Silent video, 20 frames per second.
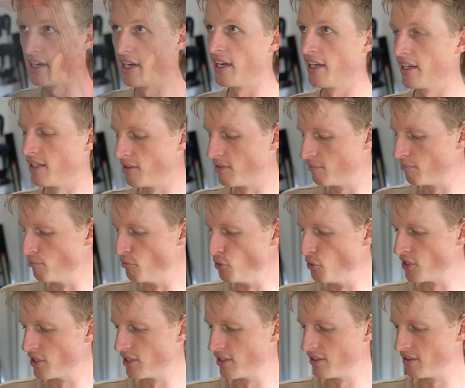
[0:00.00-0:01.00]
Ayed
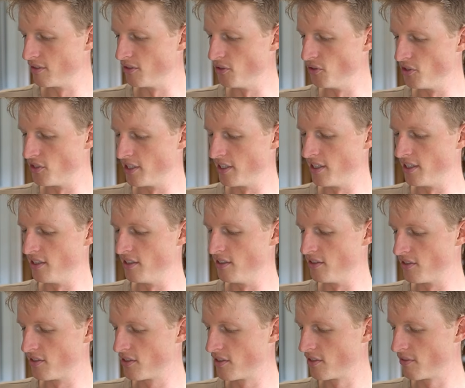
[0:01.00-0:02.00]
Musa used in
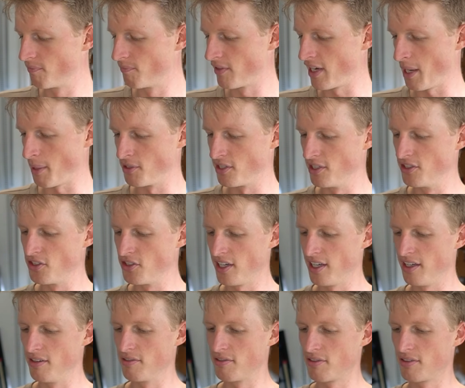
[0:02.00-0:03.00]
his capstan
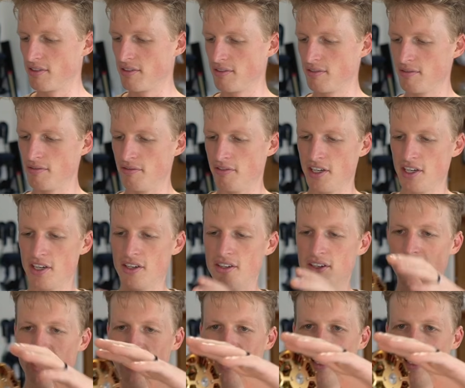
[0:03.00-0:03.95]
drive video,